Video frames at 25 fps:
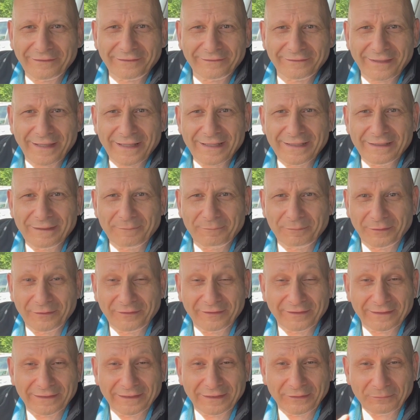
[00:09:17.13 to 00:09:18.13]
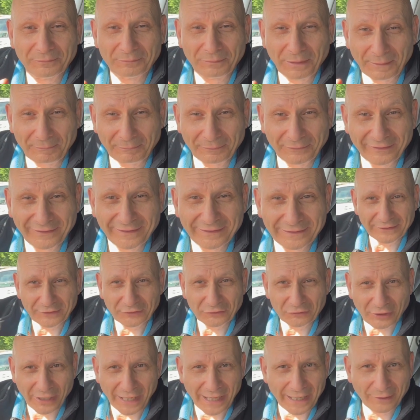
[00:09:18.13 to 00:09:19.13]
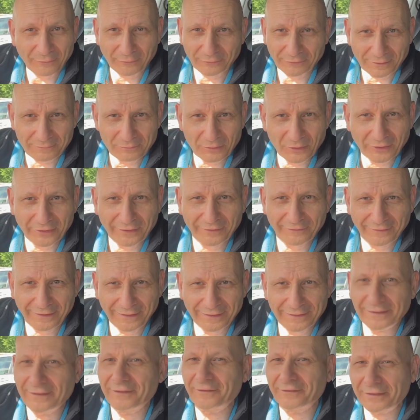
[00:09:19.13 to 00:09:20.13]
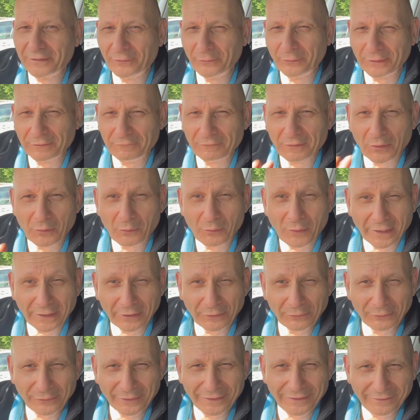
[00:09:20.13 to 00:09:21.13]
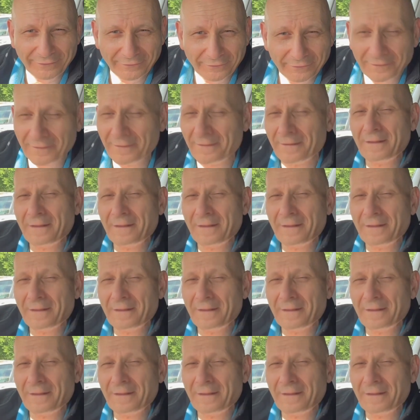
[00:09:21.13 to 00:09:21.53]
a particular track, which I'm not going to tell you because it will give it away who it is,